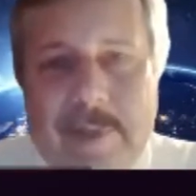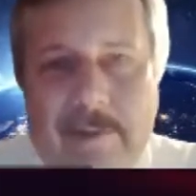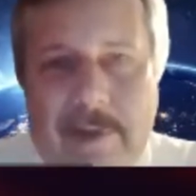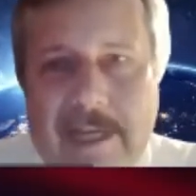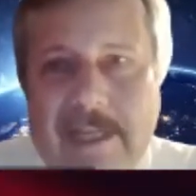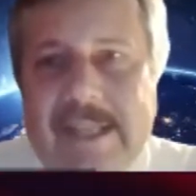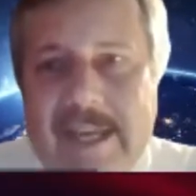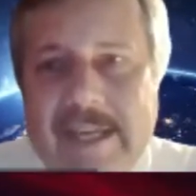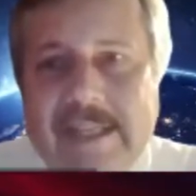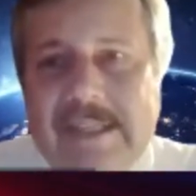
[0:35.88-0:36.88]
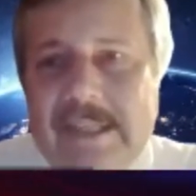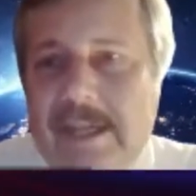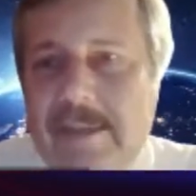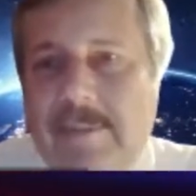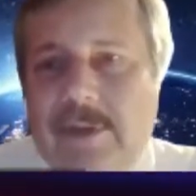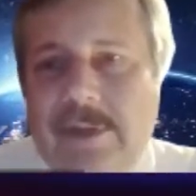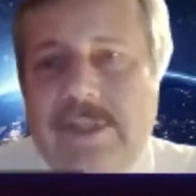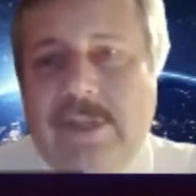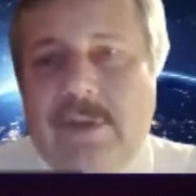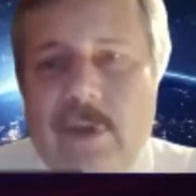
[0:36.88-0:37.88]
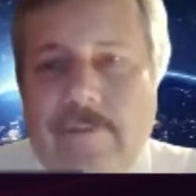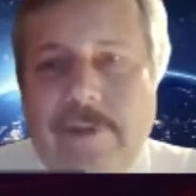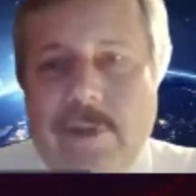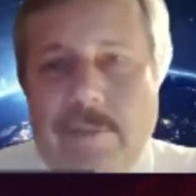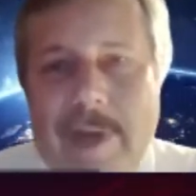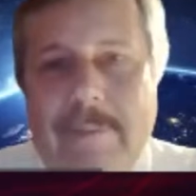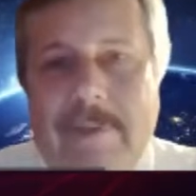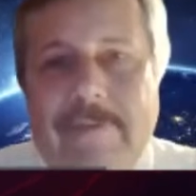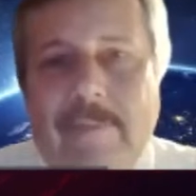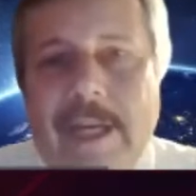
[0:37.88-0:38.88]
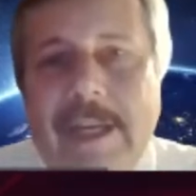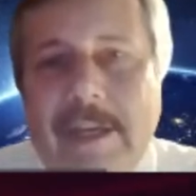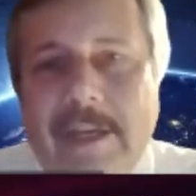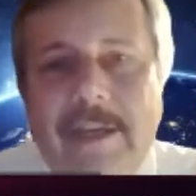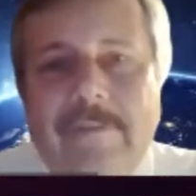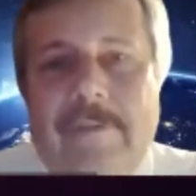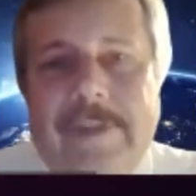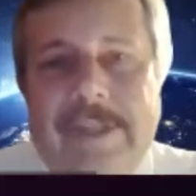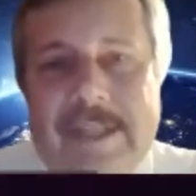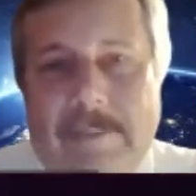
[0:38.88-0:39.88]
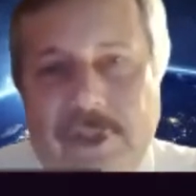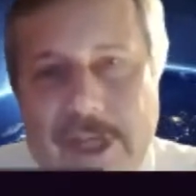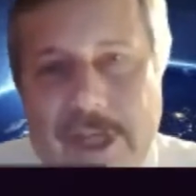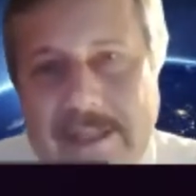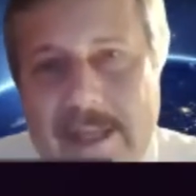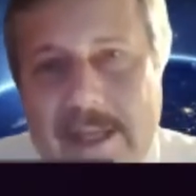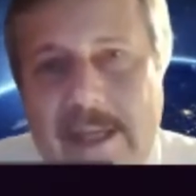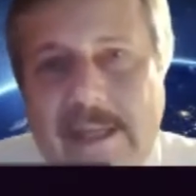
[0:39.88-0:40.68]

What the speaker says: Majorana states because not all of you might be familiar with this subject.